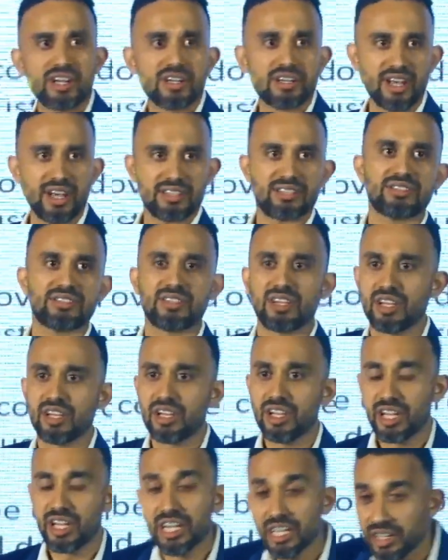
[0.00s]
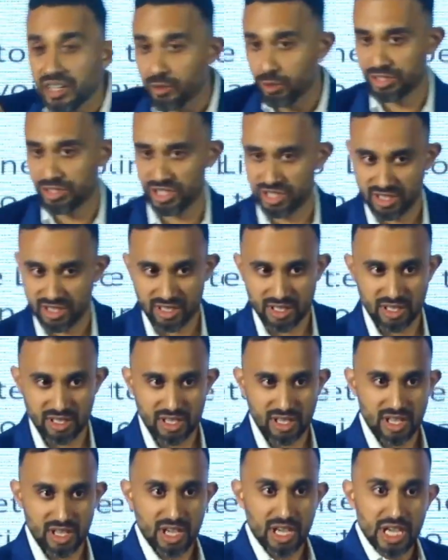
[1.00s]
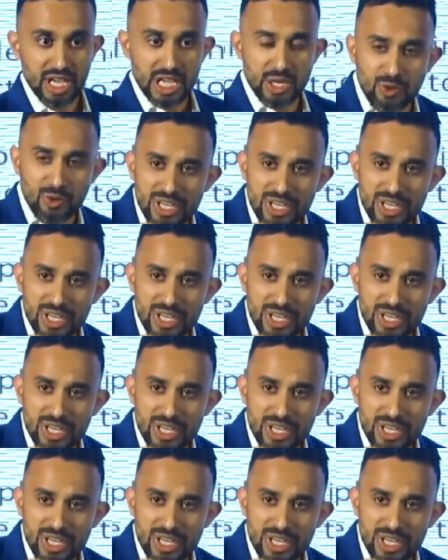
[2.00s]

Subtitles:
dust intrusion. Even